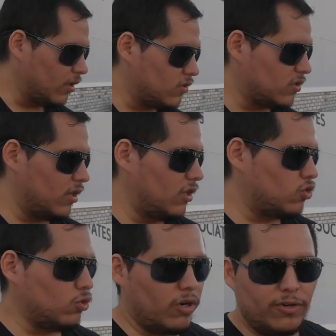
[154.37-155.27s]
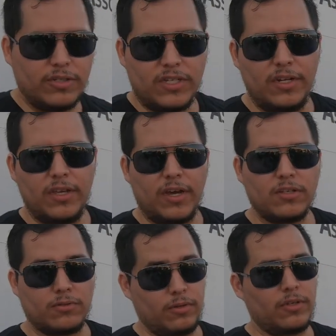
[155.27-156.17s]
It's a 200
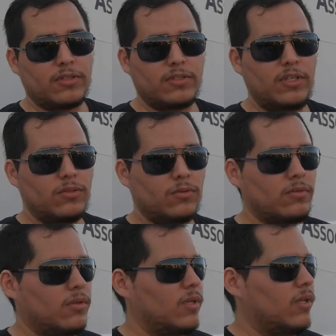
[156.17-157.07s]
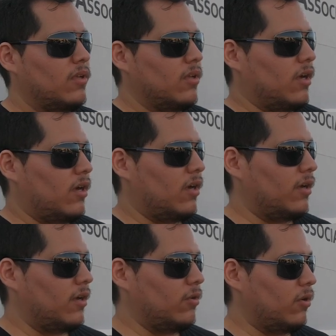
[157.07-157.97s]
TDI, so it is a diesel.
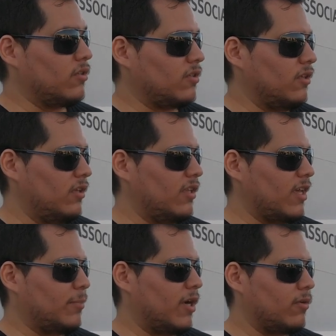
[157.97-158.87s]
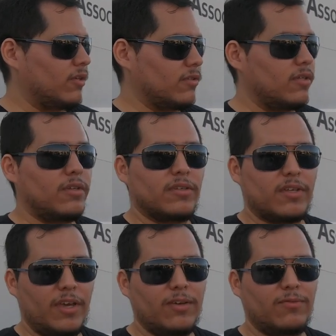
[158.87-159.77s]
You honestly need that power because it
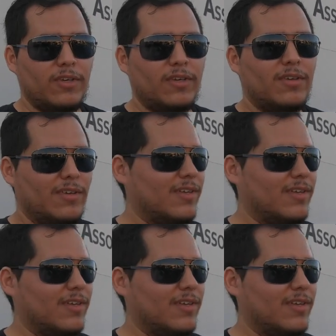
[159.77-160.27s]
is heavy.